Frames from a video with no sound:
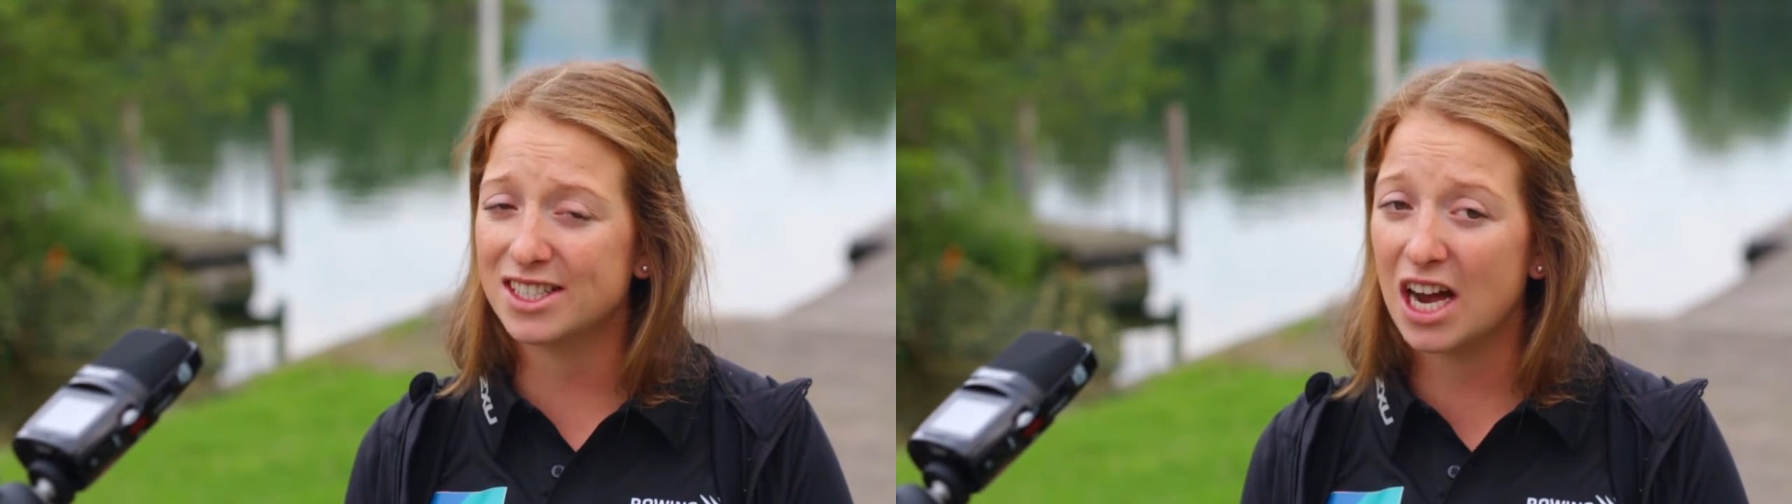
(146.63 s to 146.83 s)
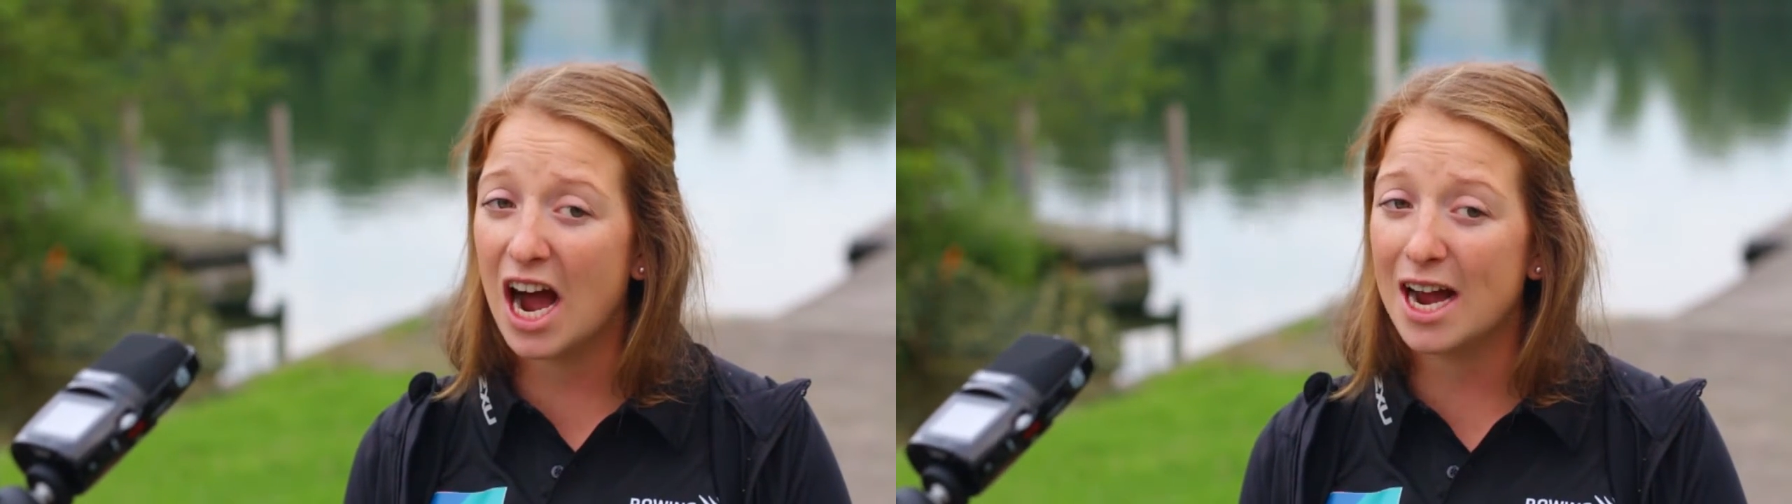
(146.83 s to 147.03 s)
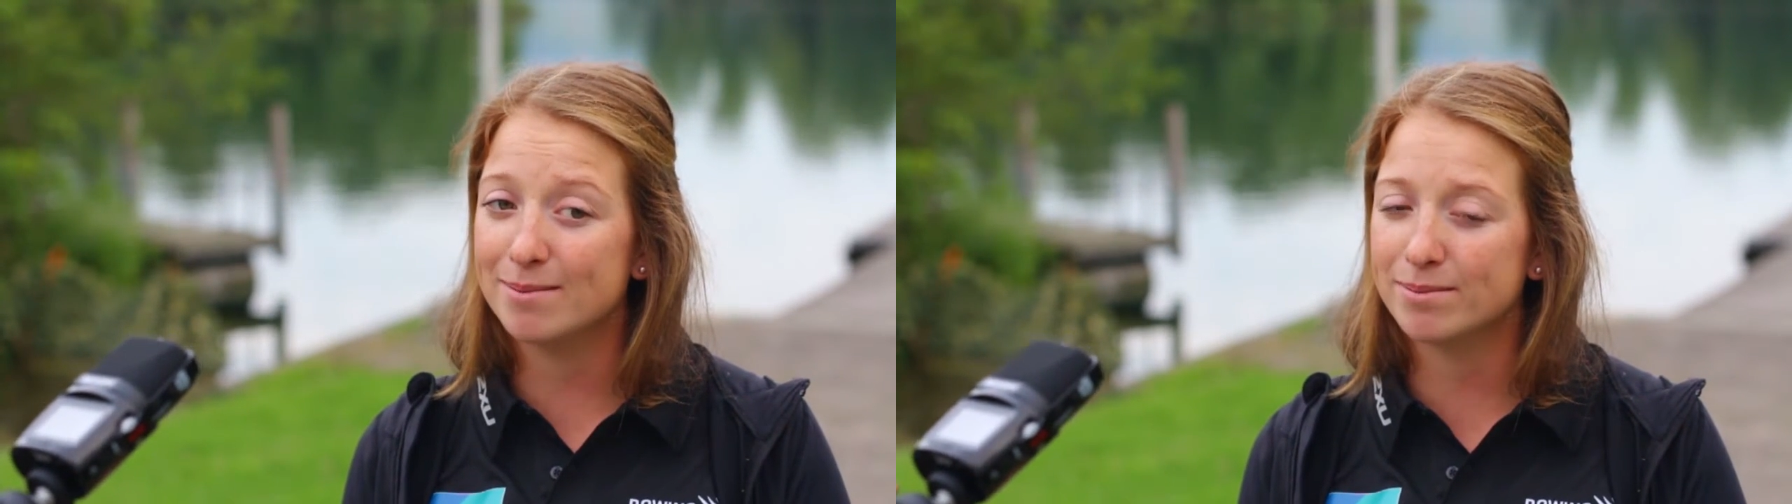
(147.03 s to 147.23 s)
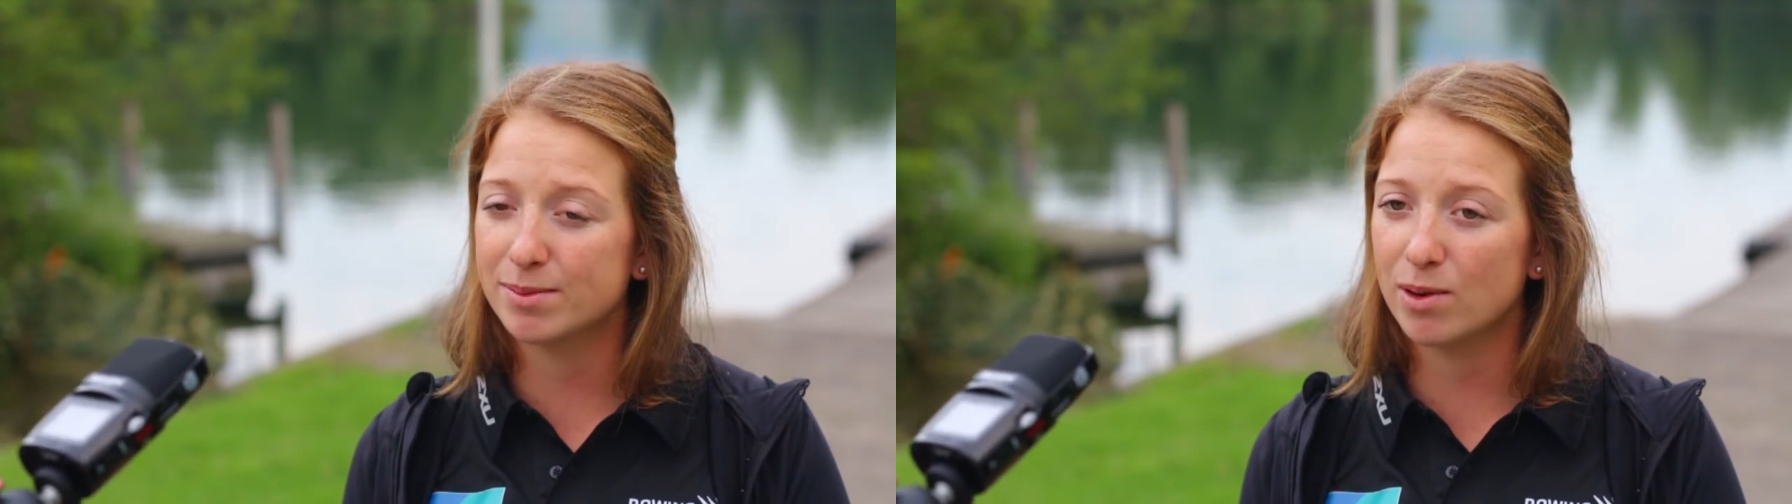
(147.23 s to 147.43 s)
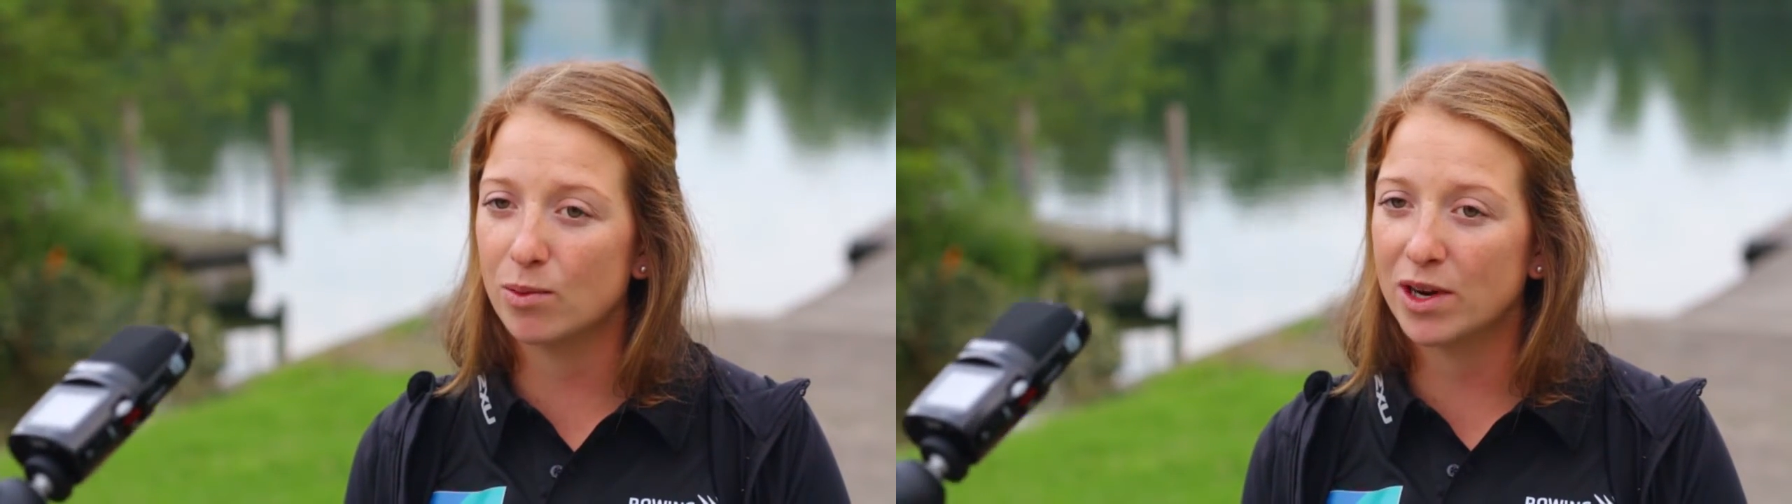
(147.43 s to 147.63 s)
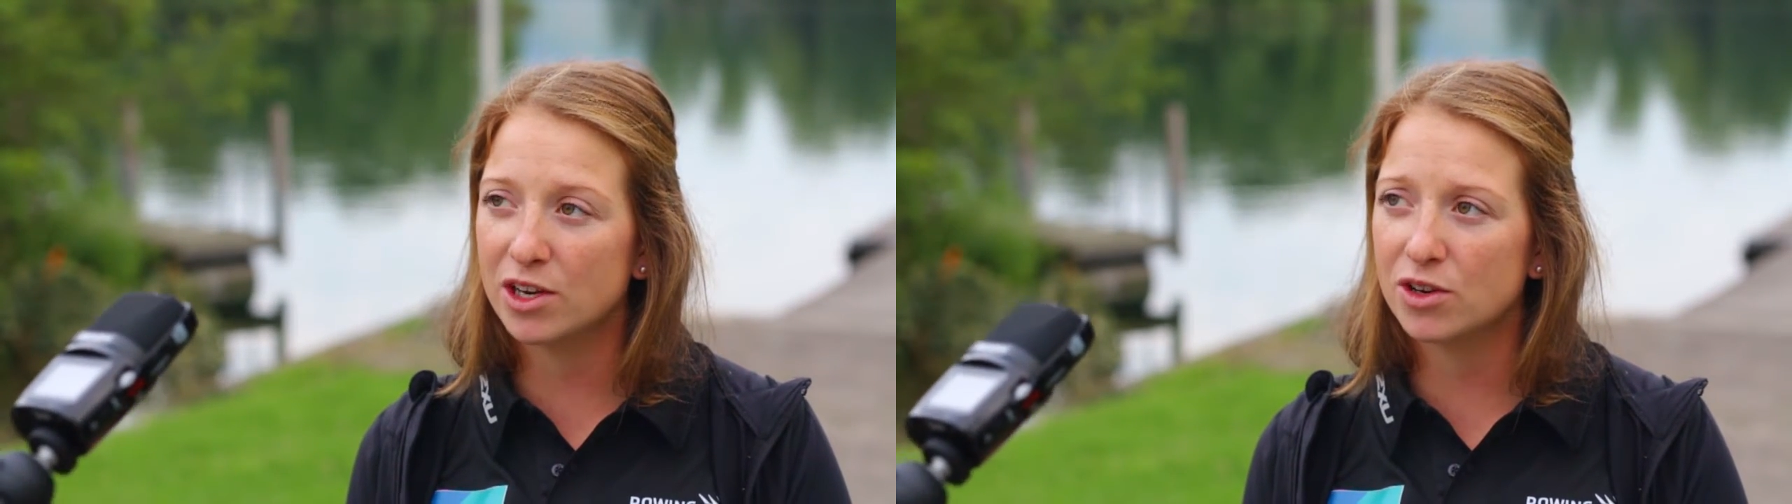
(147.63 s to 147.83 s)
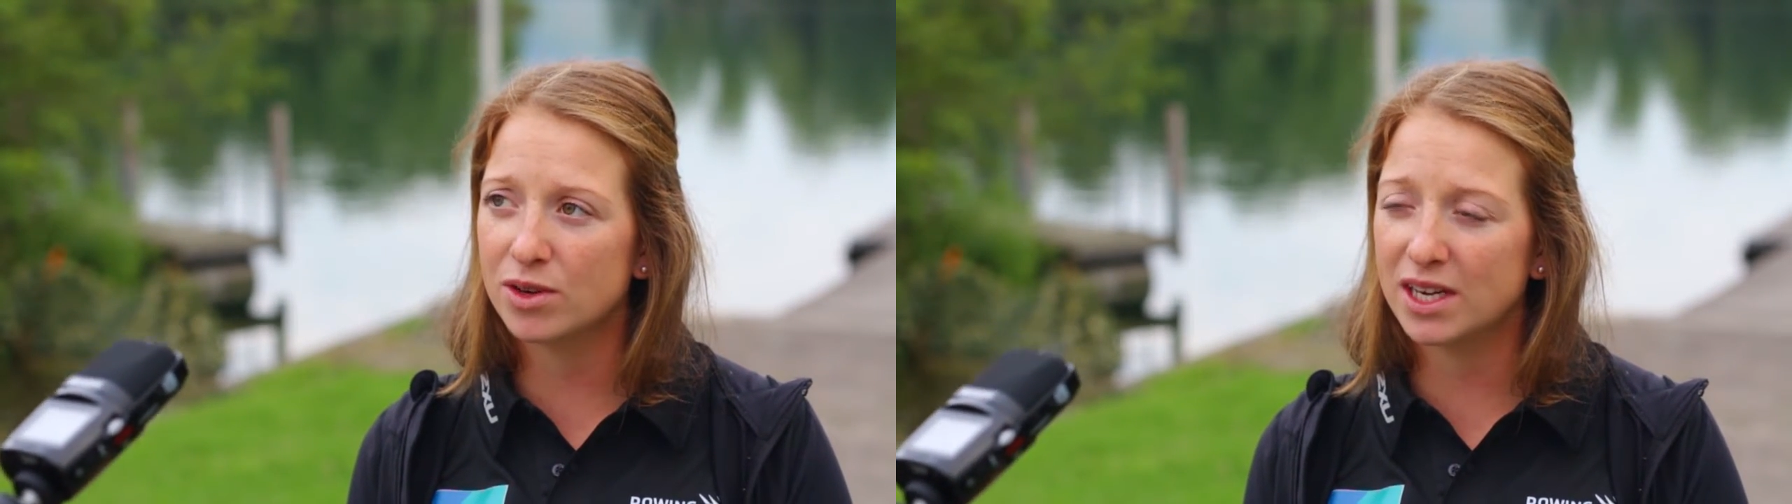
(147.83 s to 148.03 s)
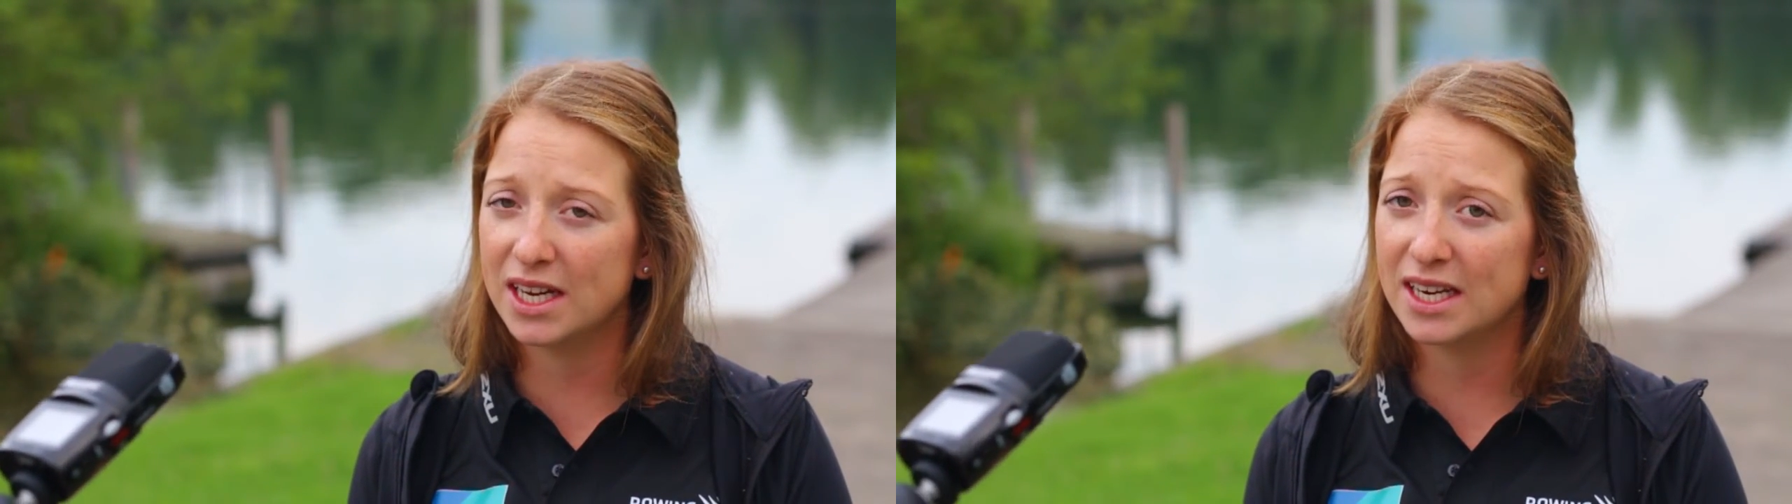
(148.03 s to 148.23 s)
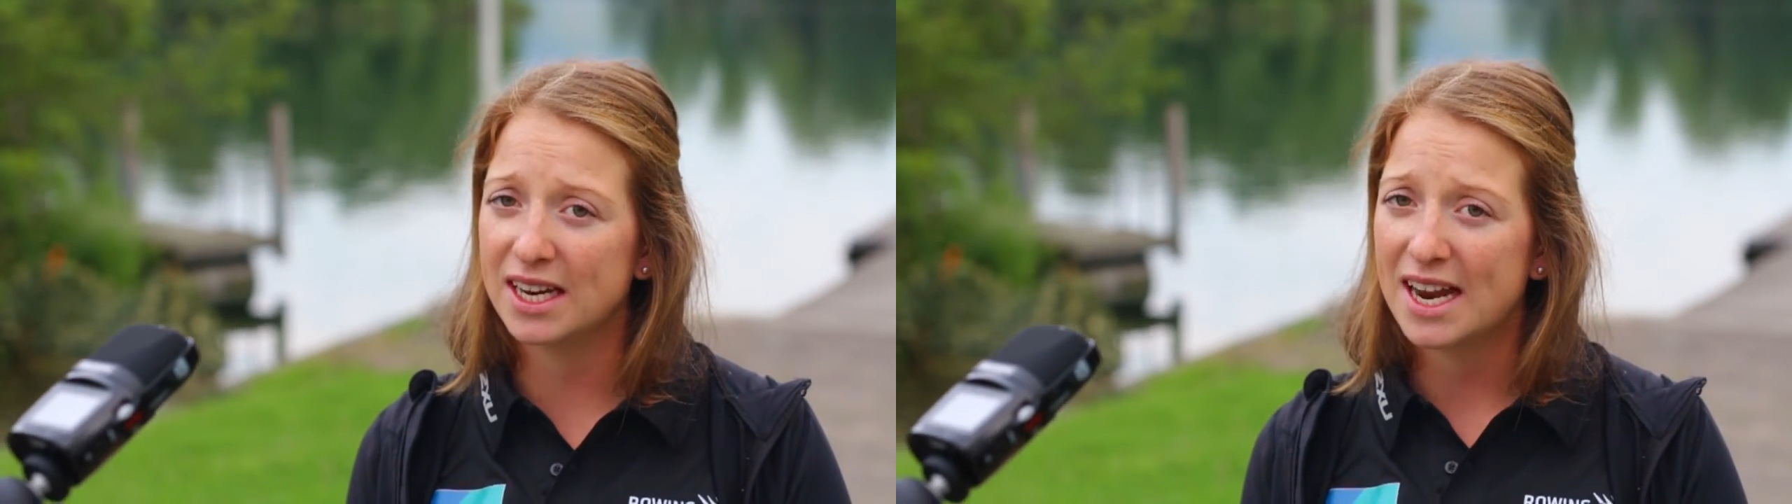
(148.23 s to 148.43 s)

times, but when you get